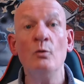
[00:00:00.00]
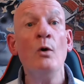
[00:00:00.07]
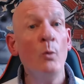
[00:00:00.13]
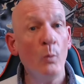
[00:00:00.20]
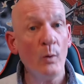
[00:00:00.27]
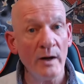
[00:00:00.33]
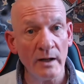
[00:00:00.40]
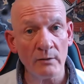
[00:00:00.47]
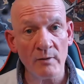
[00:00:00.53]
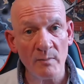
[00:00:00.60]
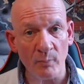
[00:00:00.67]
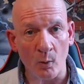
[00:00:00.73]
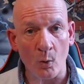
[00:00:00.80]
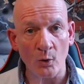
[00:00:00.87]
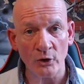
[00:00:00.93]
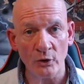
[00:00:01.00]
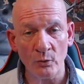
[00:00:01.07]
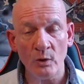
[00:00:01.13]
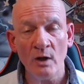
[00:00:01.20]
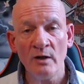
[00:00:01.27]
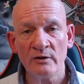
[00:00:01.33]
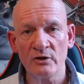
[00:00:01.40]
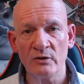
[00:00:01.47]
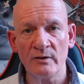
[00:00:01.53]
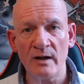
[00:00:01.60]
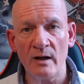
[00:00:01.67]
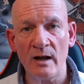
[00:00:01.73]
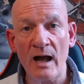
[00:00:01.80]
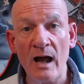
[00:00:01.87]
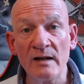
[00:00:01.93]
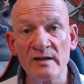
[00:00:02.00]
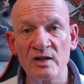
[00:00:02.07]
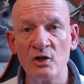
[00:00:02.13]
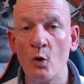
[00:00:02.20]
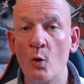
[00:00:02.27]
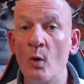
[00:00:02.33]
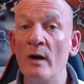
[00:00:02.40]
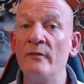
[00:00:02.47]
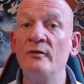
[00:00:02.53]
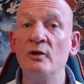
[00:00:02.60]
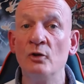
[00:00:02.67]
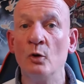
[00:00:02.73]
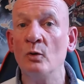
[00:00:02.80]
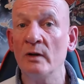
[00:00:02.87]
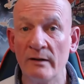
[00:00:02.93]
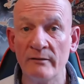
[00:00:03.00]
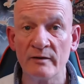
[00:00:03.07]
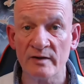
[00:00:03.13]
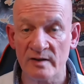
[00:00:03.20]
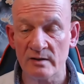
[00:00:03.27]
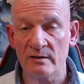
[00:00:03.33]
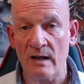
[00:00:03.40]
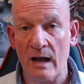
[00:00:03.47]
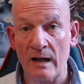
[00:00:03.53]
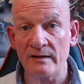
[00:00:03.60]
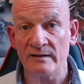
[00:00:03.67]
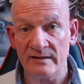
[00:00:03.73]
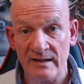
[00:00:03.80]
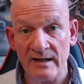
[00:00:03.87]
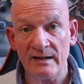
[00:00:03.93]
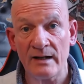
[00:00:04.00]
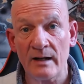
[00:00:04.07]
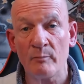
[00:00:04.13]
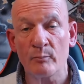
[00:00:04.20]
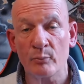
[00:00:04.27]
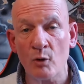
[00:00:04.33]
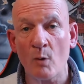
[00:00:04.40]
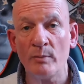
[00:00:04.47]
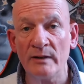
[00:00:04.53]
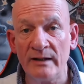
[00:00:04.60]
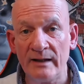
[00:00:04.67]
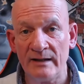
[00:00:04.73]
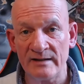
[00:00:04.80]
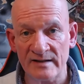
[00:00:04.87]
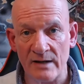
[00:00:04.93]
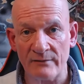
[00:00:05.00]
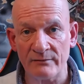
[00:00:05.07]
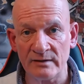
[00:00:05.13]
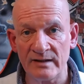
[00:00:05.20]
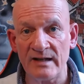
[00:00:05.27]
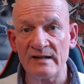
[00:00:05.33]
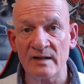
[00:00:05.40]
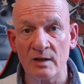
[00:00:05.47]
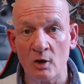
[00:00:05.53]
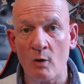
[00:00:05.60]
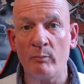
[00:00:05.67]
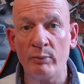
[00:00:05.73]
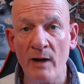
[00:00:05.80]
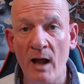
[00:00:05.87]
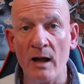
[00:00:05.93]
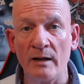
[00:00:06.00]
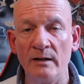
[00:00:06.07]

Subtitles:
We're going to report you to the ICO if you don't give us that data properly in 7 days and comply.